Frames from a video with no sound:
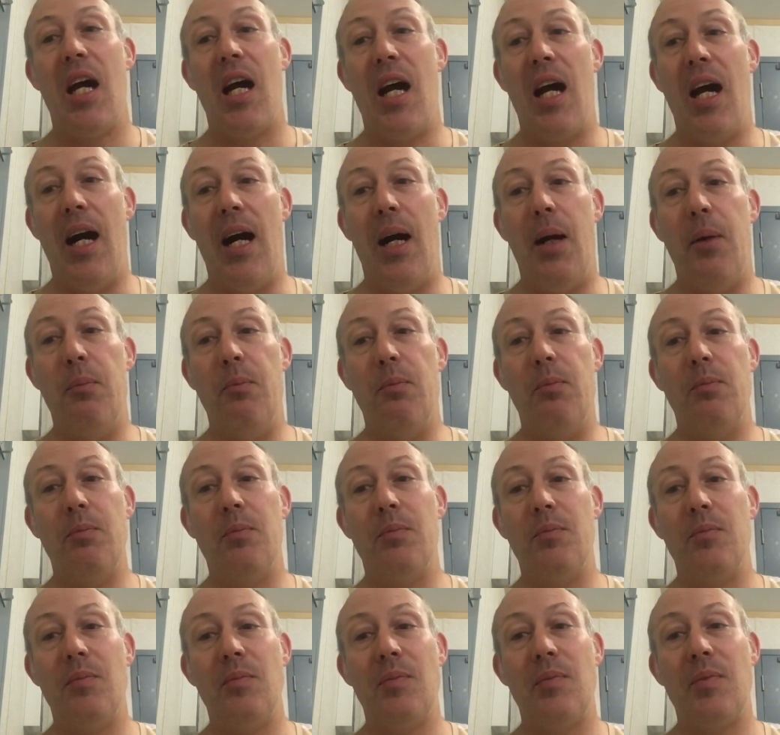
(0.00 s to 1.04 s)
Um,
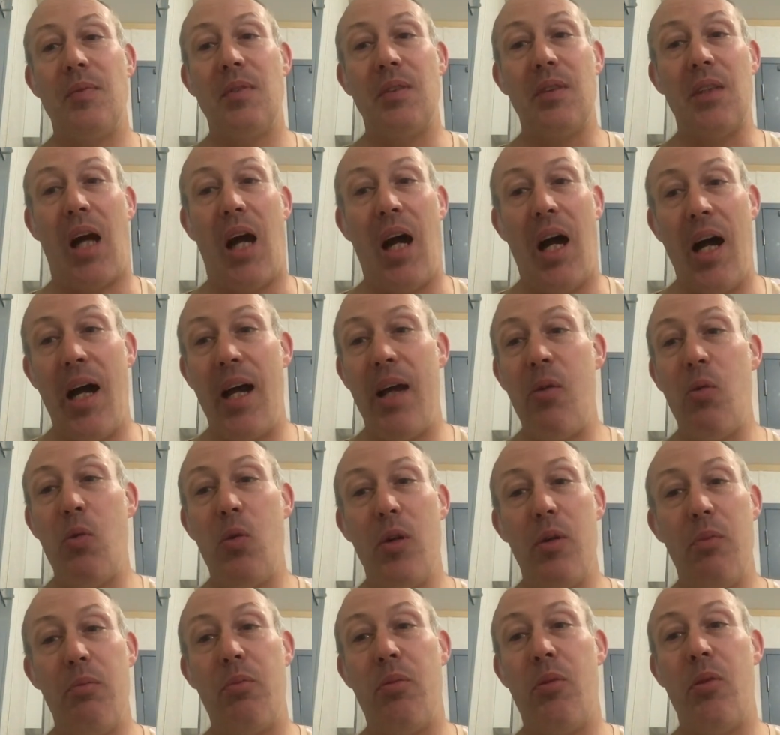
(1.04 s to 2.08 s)
I
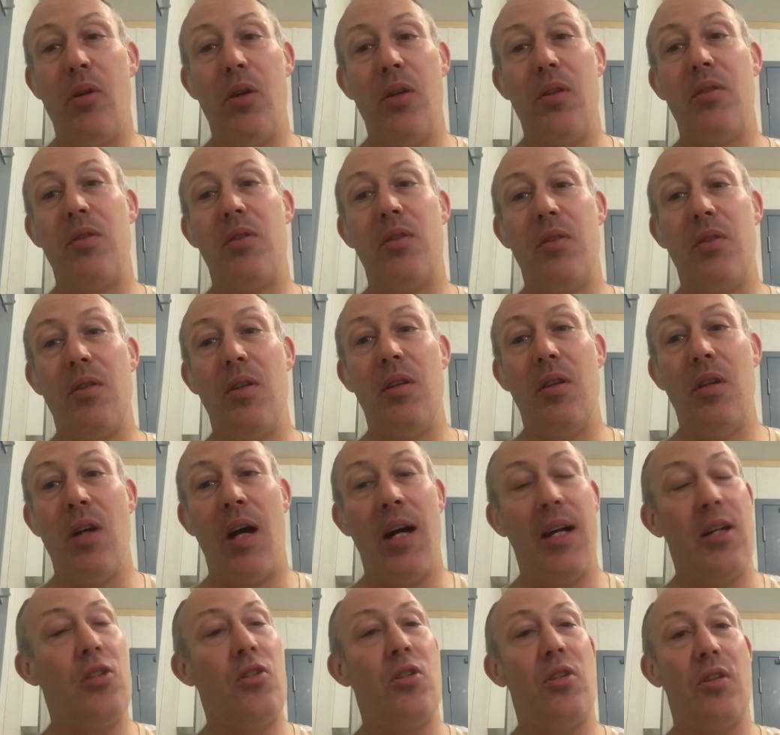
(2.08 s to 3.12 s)
would put
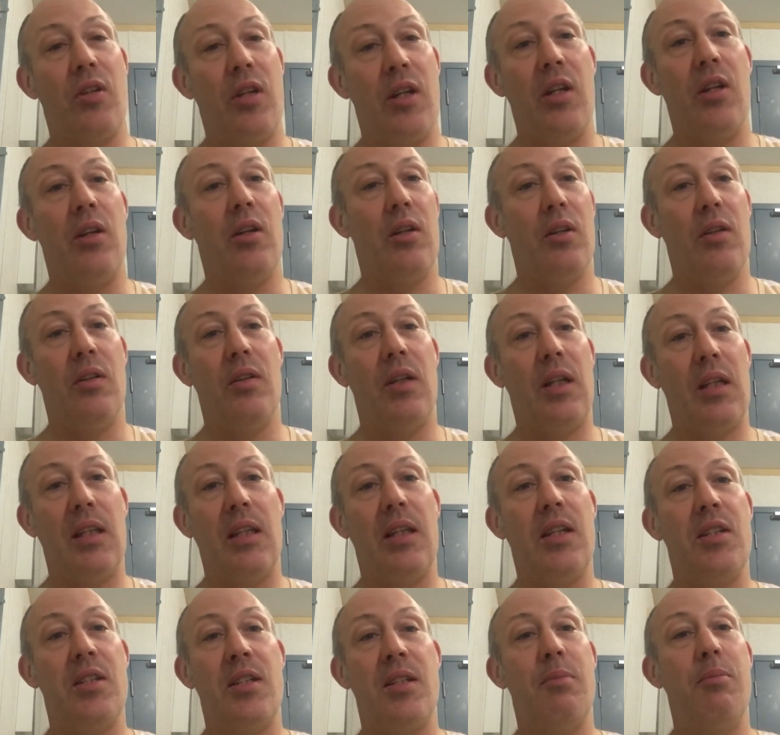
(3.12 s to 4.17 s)
Hischier here, at
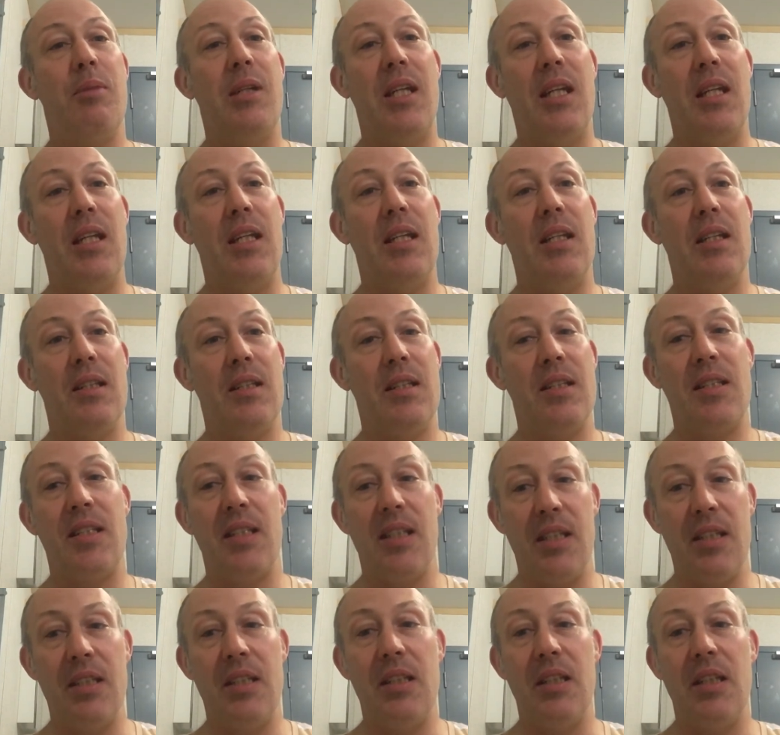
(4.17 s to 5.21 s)
least the beginning of the
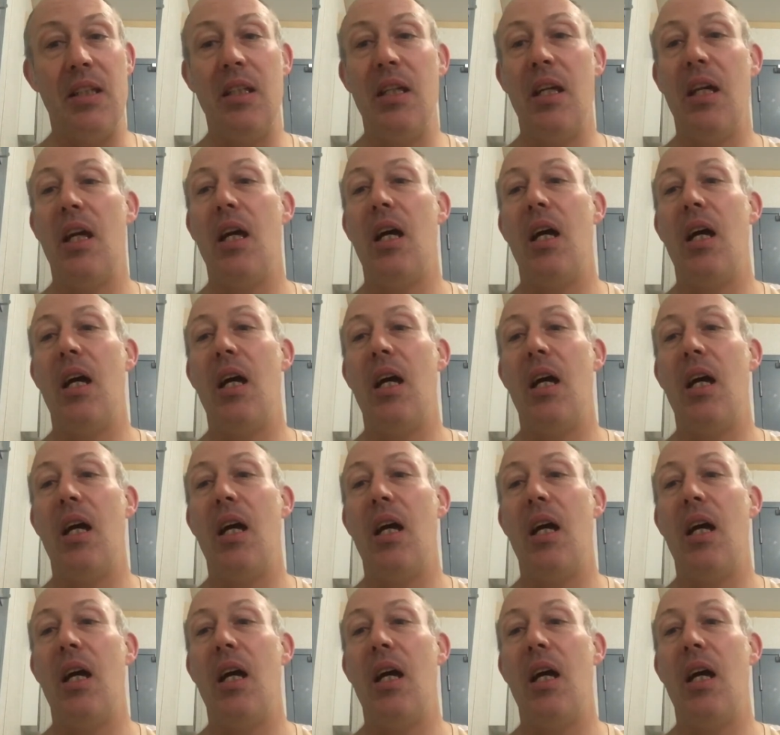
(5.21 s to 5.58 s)
season.